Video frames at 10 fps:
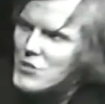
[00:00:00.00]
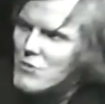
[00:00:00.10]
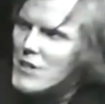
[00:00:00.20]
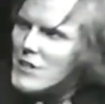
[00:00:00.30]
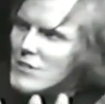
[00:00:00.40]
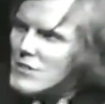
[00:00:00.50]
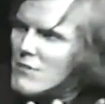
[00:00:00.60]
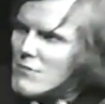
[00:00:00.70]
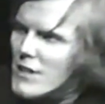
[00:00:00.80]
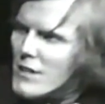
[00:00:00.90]
strange
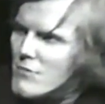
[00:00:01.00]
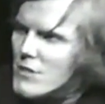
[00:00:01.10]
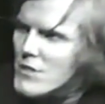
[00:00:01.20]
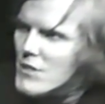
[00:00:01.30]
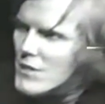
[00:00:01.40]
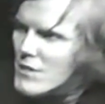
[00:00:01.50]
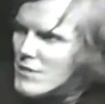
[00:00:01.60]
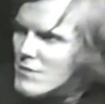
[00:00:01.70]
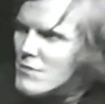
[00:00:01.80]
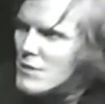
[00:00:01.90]
and that which
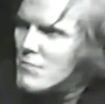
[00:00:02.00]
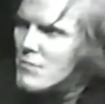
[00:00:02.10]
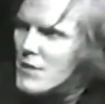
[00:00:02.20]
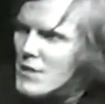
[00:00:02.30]
the